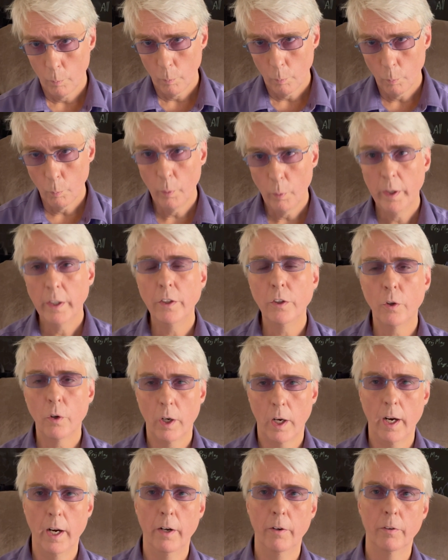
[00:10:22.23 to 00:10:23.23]
When you're
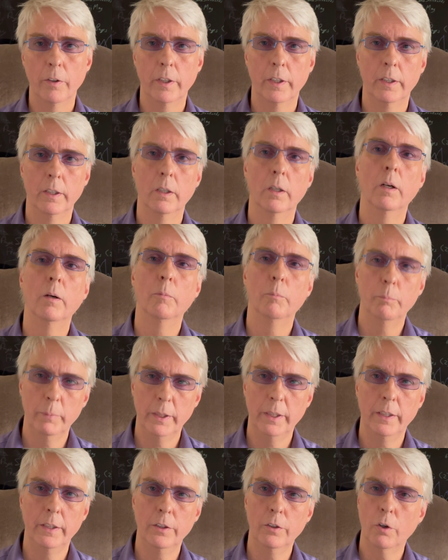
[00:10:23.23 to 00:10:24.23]
hiring
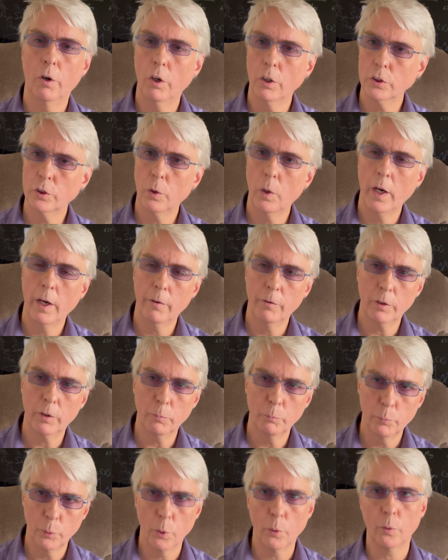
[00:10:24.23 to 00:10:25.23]
me, you're also hiring
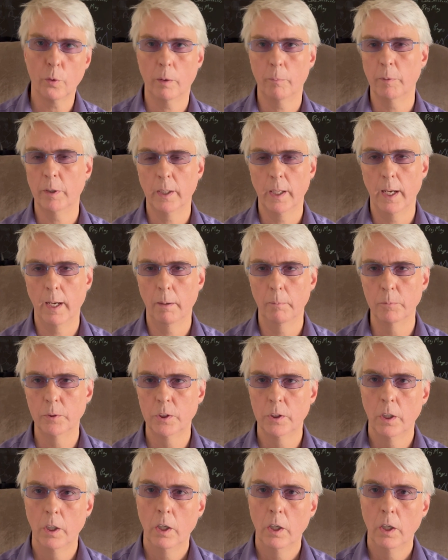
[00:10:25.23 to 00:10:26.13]
programming labs.